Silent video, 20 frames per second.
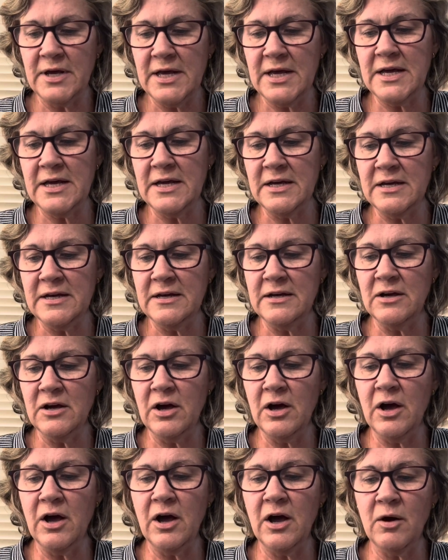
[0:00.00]
I
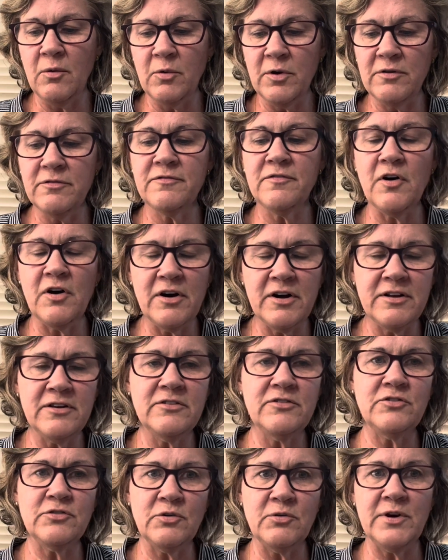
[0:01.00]
want to
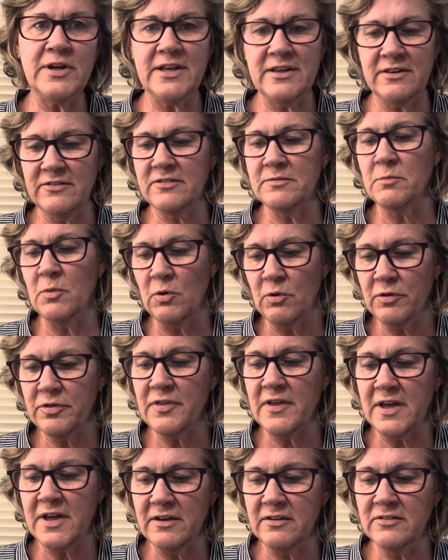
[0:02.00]
find joy in small
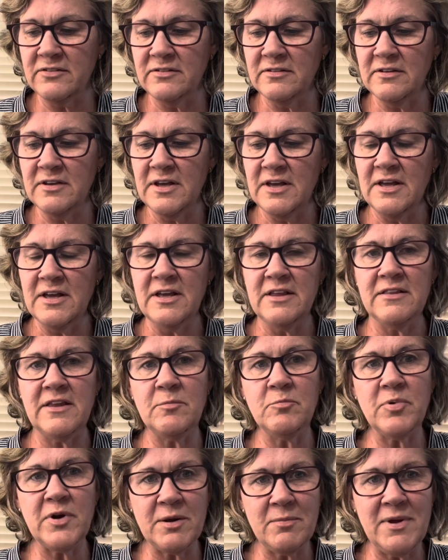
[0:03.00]
things
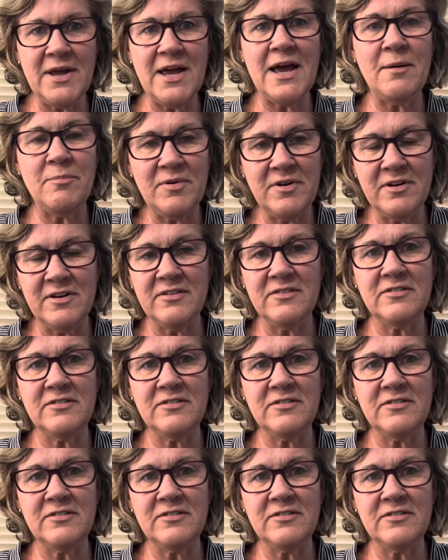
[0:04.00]
that bring me happiness.